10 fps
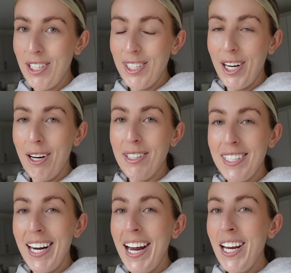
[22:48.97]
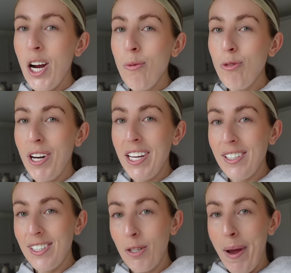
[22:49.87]
So today I'm running
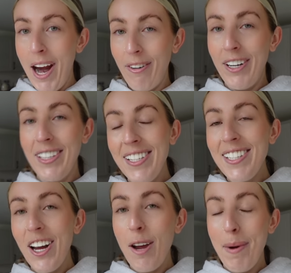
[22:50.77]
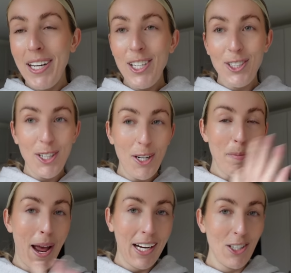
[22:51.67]
some errands. I managed to
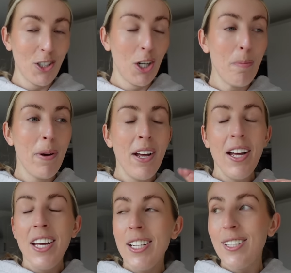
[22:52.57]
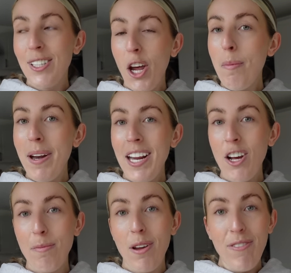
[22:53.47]
package up so many
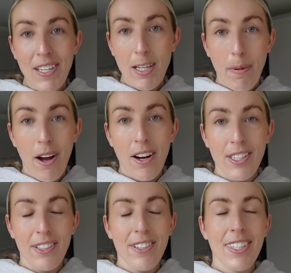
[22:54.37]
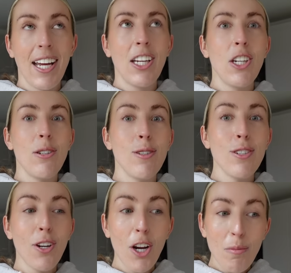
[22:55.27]
of my vintage parcels. Thank you
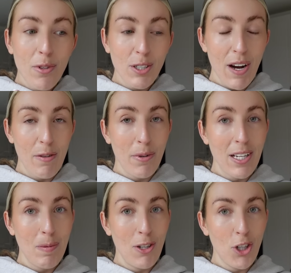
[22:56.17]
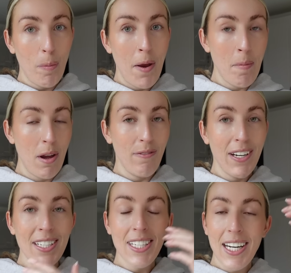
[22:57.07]
so much everyone that's been shopping on my
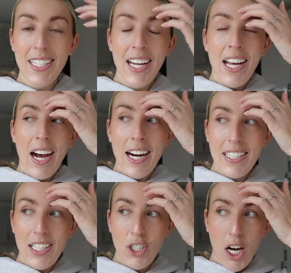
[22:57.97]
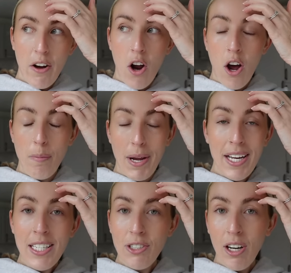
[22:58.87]
vintage. I did share it on my
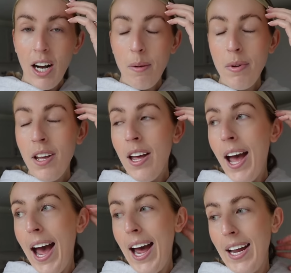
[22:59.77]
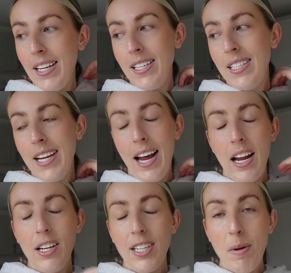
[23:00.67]
Instagram and
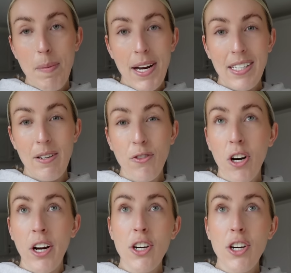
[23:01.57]
yeah, so many pieces have gone.